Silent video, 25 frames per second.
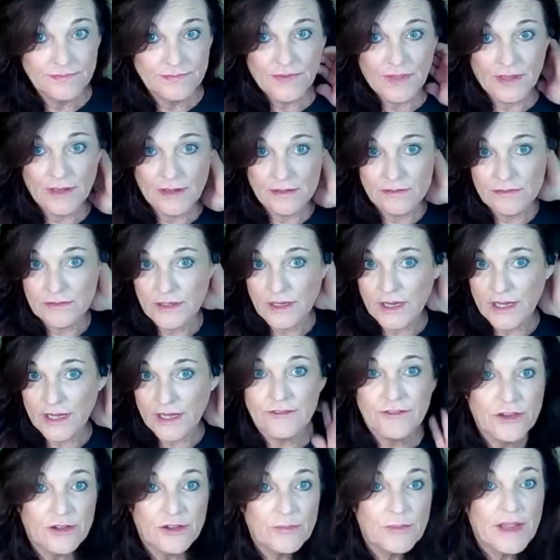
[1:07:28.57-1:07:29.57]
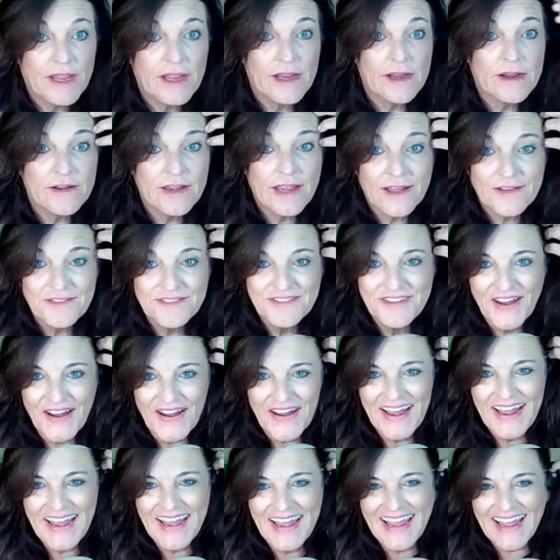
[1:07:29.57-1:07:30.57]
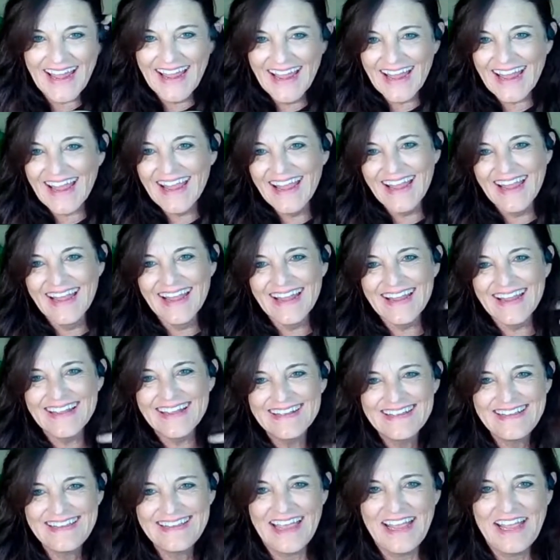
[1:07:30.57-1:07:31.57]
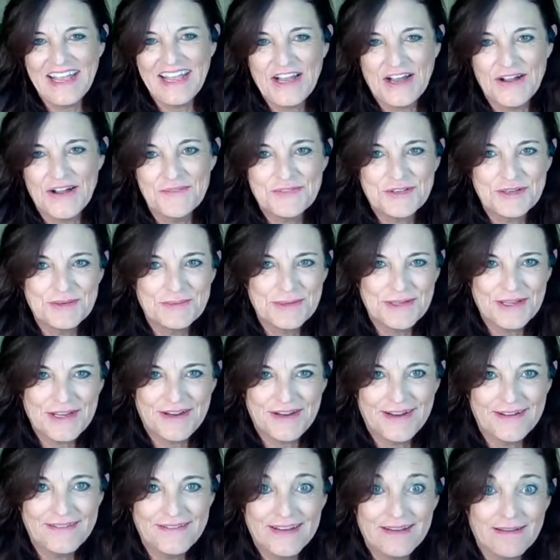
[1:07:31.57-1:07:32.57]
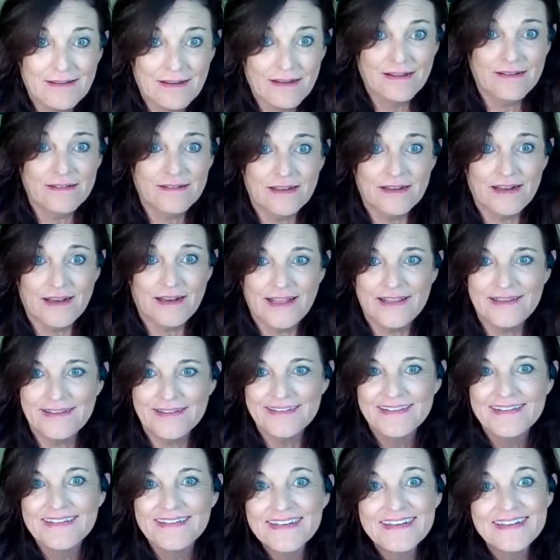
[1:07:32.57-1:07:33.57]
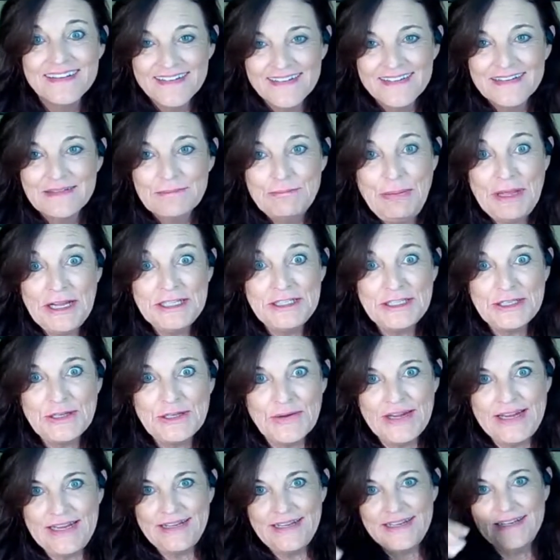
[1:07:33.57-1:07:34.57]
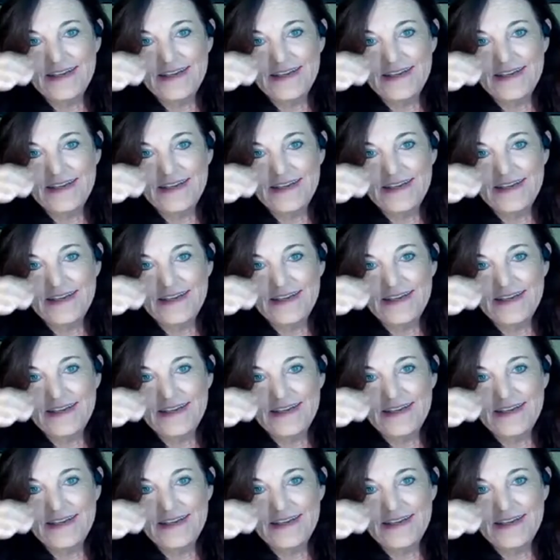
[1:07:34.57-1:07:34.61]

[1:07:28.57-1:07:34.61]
Oh God, it took my hair down. Sorry. Uncomfortable hair. Like, oh God, big screen.